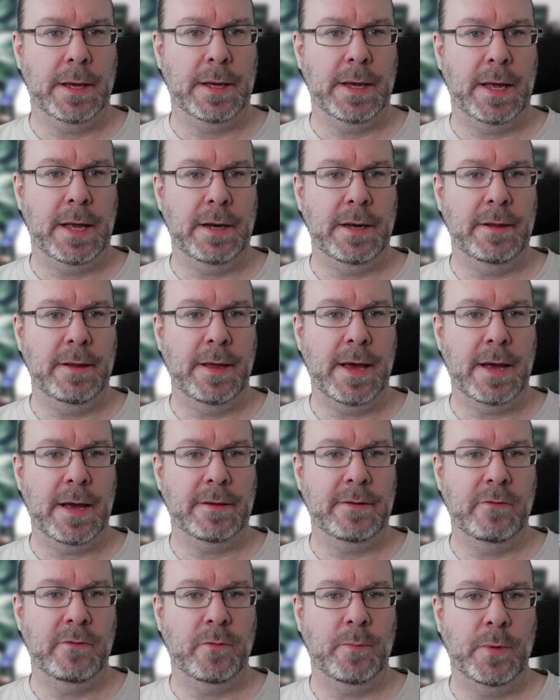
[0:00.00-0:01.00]
in the active
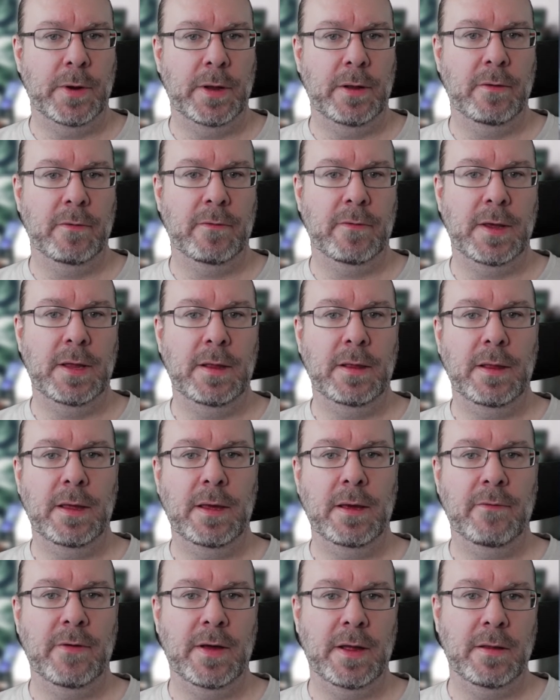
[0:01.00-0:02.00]
sprints, in the
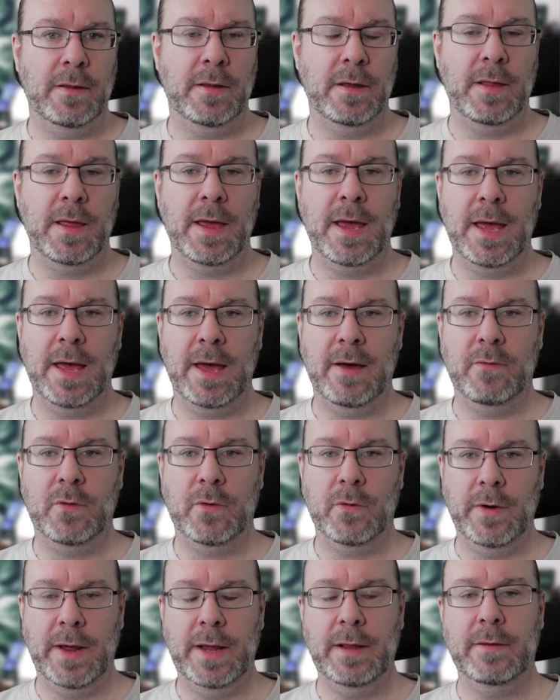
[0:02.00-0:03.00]
event that I have
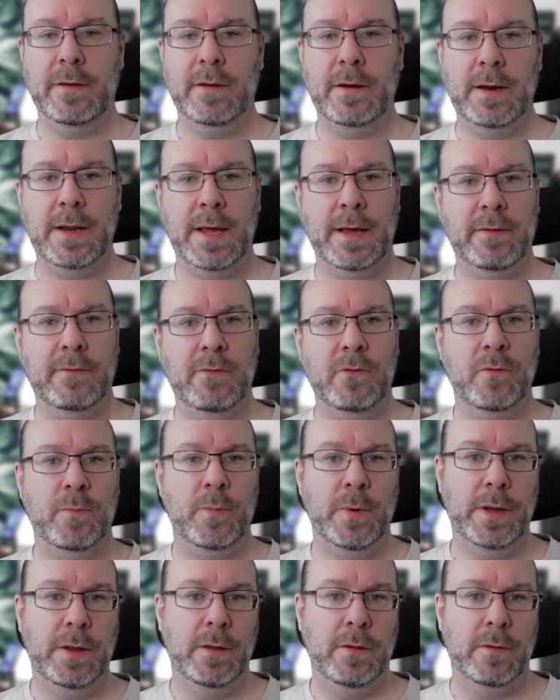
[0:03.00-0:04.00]
created an active
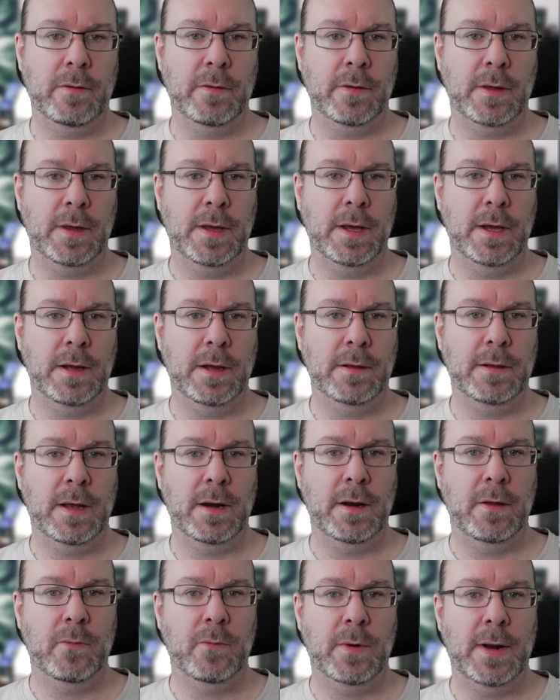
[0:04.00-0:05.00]
sprint, and then
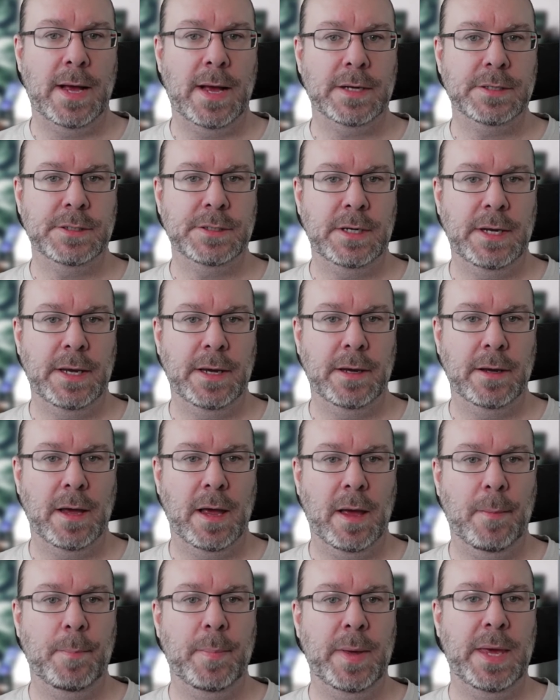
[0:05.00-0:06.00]
it will actually
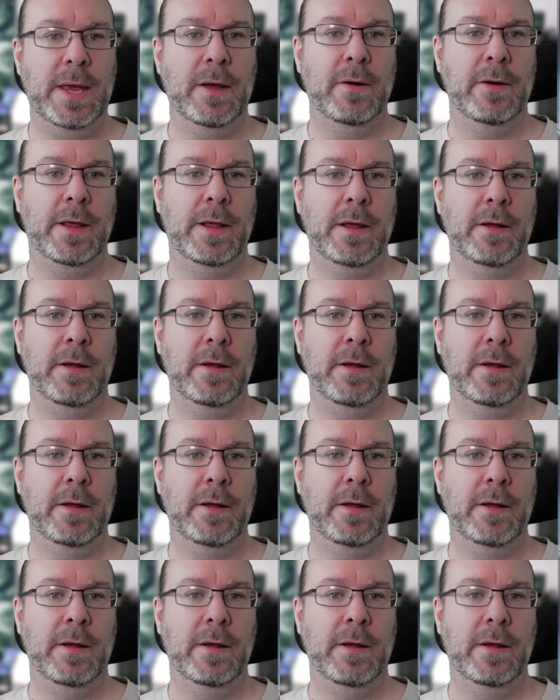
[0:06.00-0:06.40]
appear here.